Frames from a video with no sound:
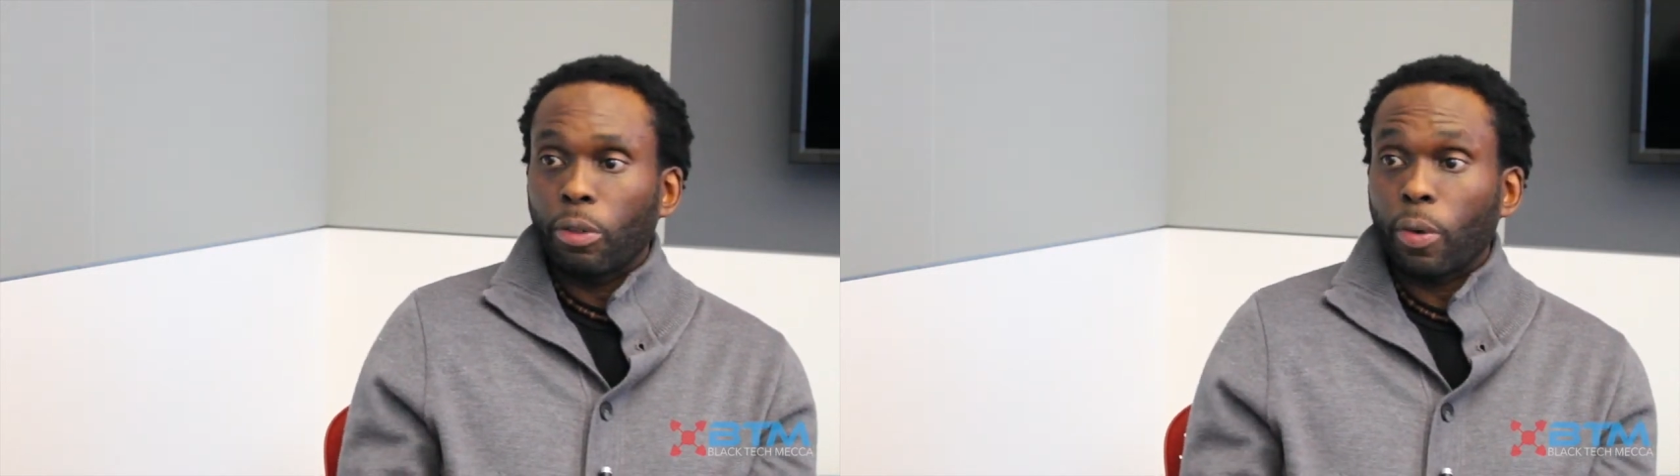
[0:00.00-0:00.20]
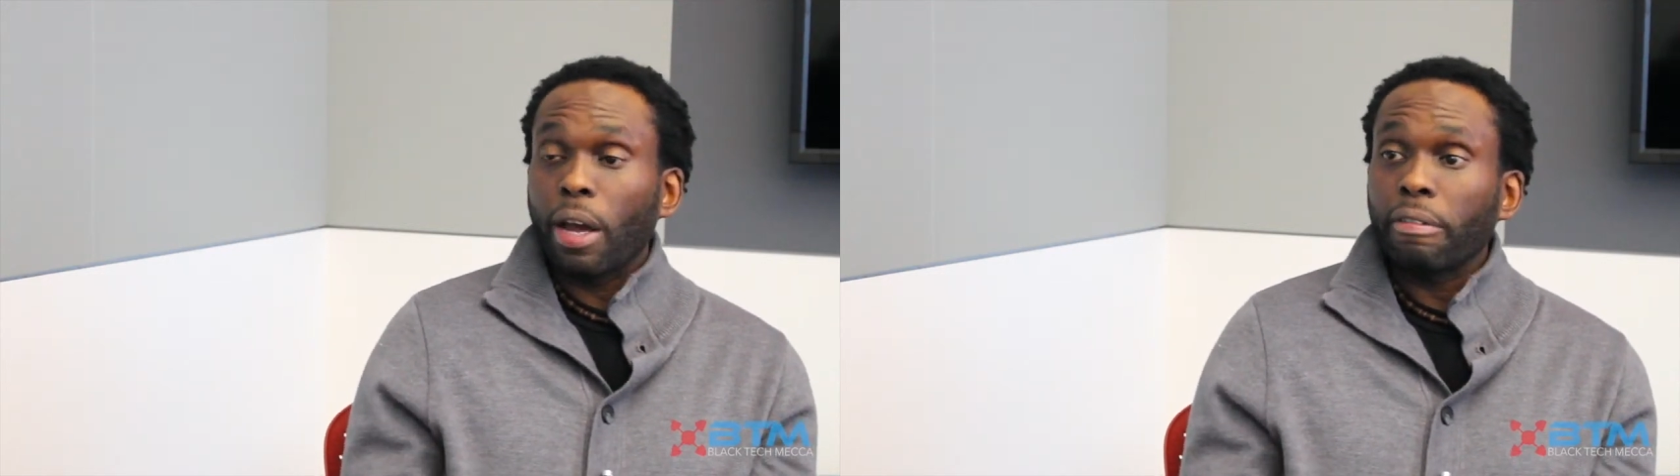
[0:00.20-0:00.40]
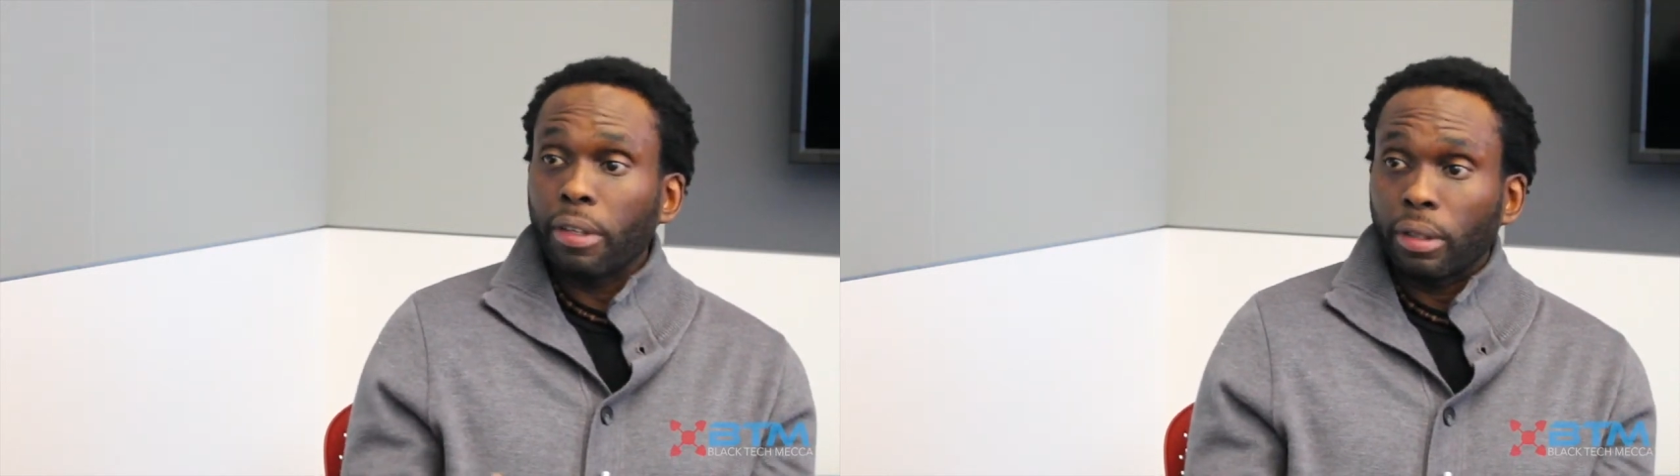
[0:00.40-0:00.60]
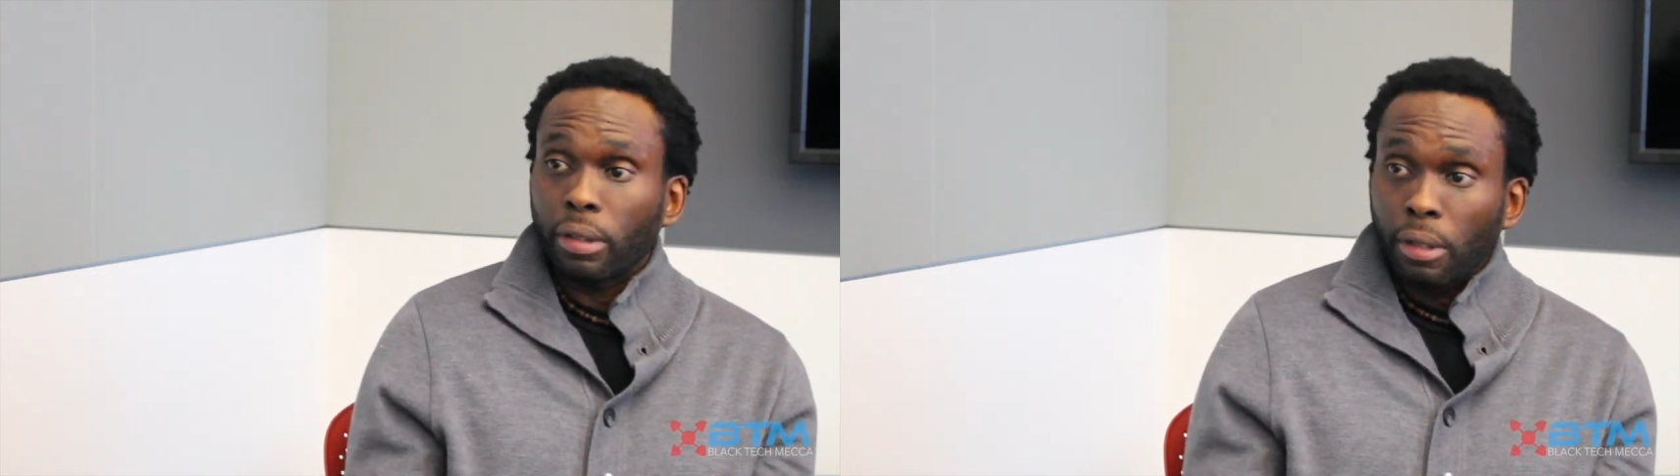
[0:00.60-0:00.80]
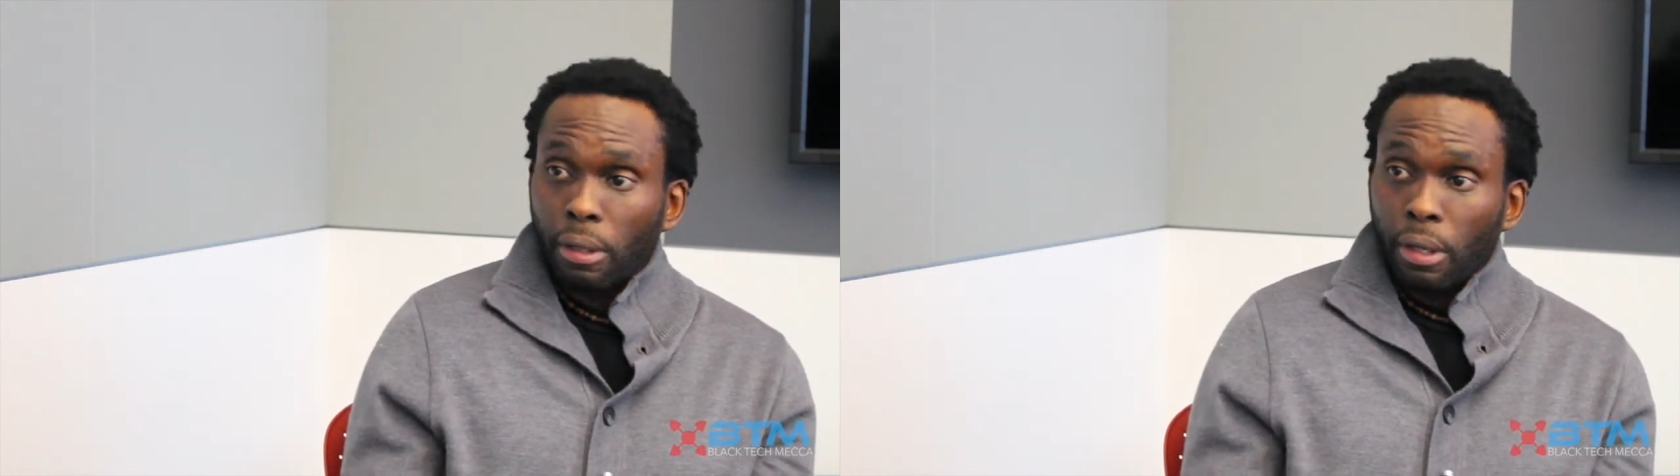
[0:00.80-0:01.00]
thriving
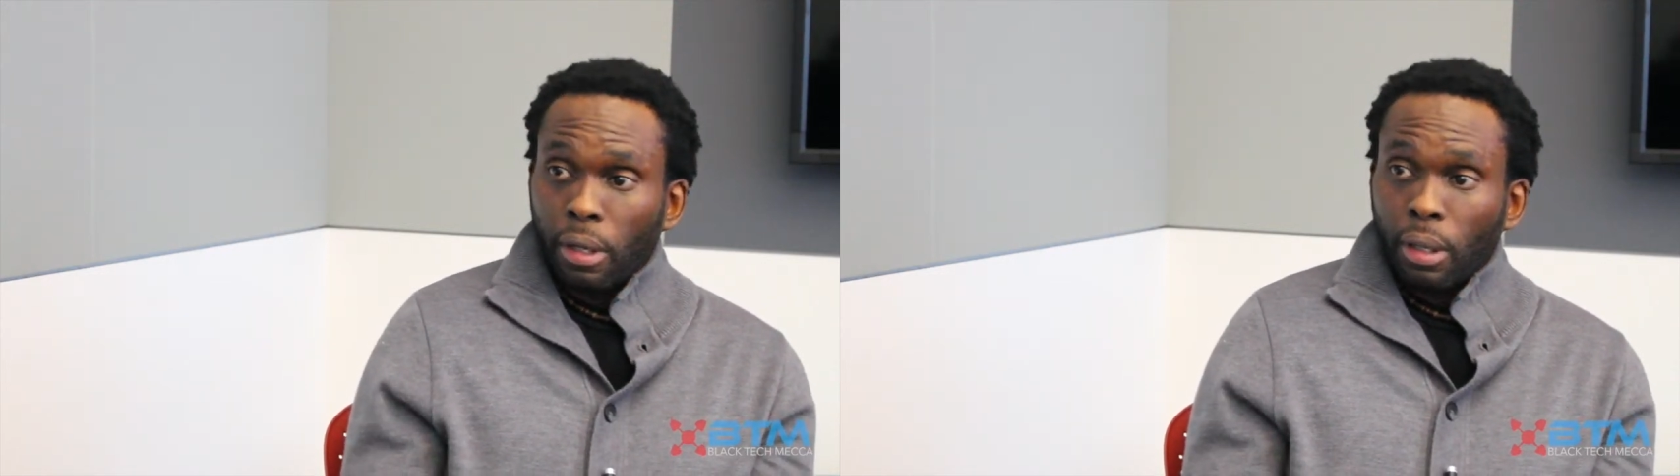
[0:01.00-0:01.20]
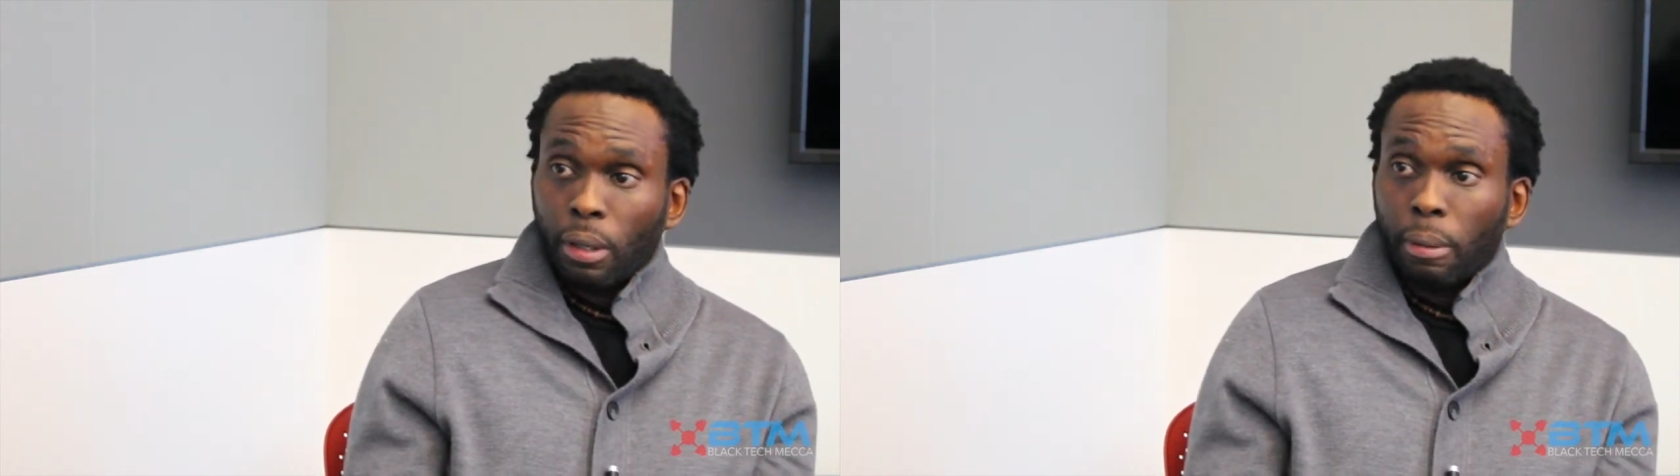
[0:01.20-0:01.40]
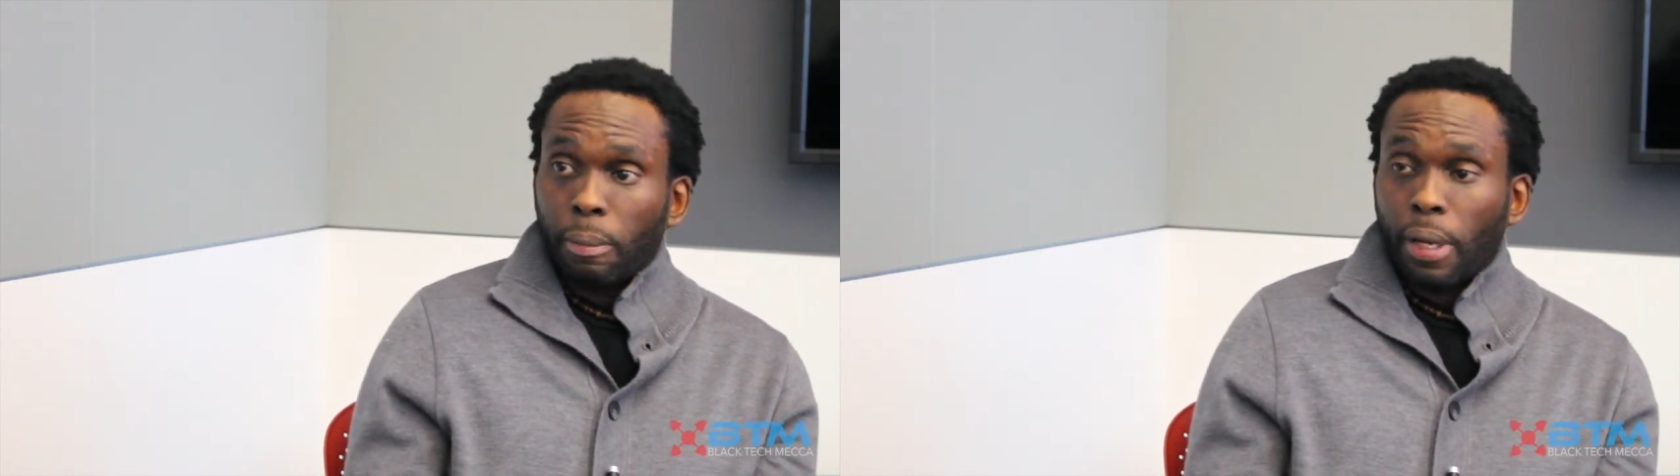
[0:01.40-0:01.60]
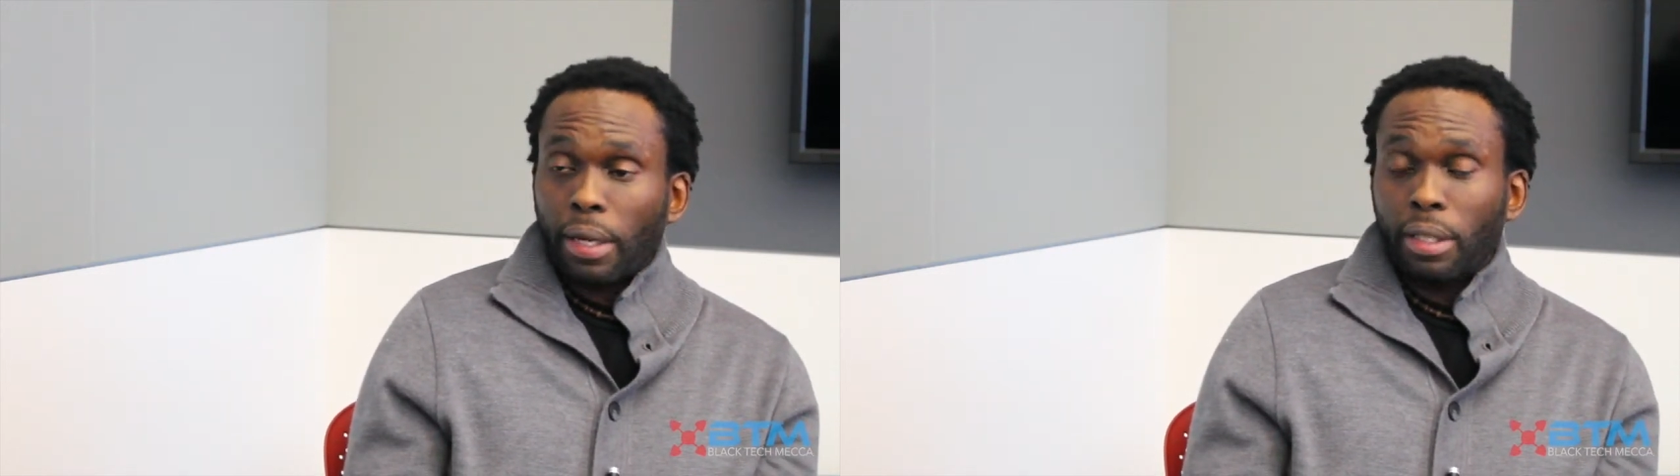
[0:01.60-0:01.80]
black